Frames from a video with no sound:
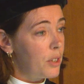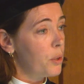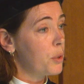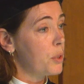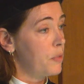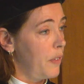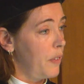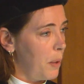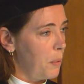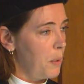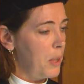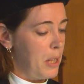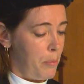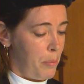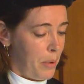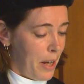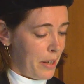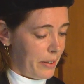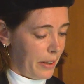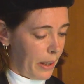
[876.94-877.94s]
looks very
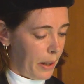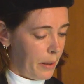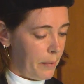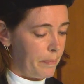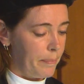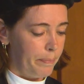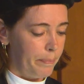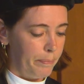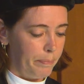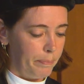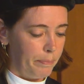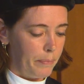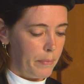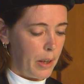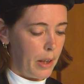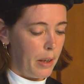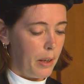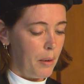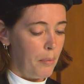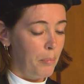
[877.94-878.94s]
depressing,
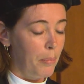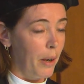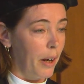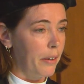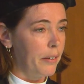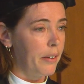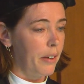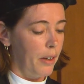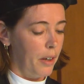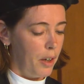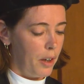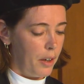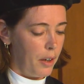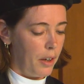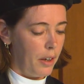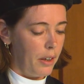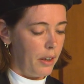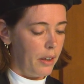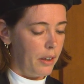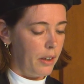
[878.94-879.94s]
but
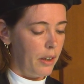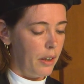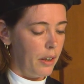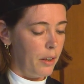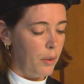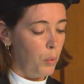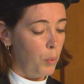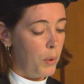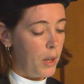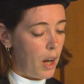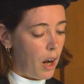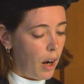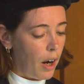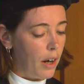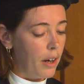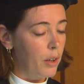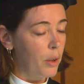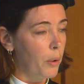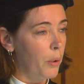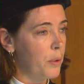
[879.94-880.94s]
we
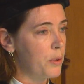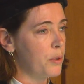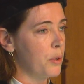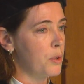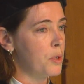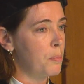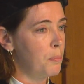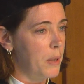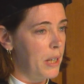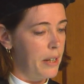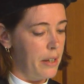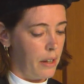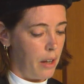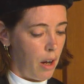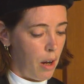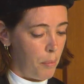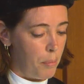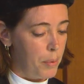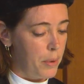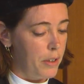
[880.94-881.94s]
are also speeding
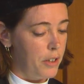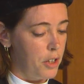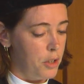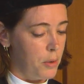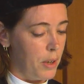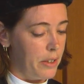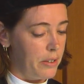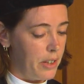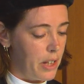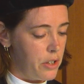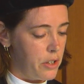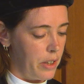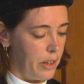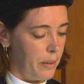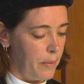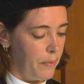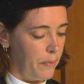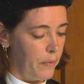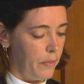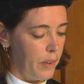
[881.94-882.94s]
up the
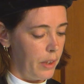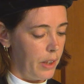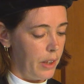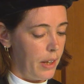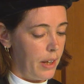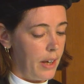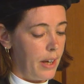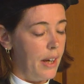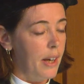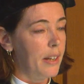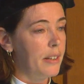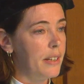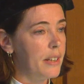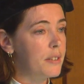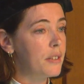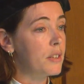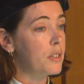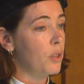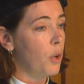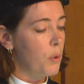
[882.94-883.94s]
transition.
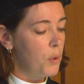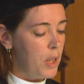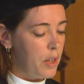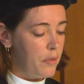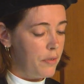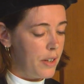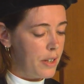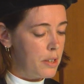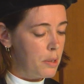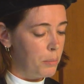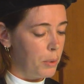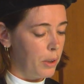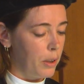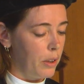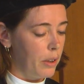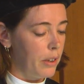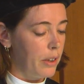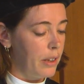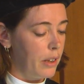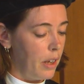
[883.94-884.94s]
This is only
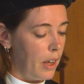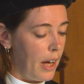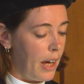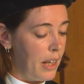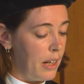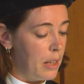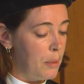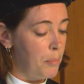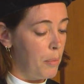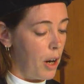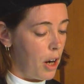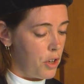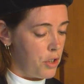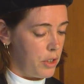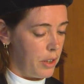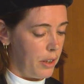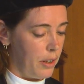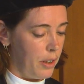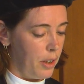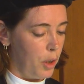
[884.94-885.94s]
visible in the
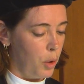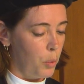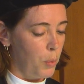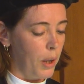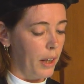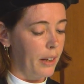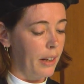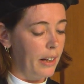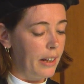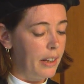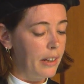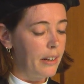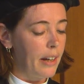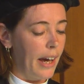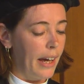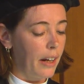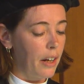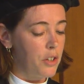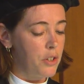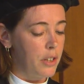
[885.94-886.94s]
margin, where clean
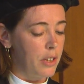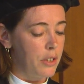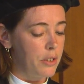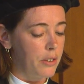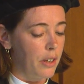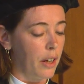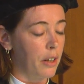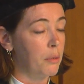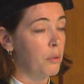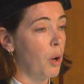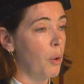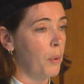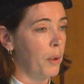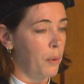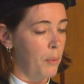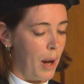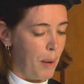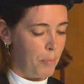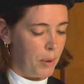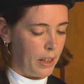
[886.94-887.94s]
energies are
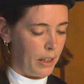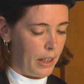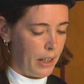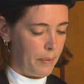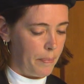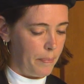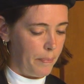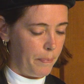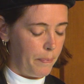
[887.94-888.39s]
growing rapidly.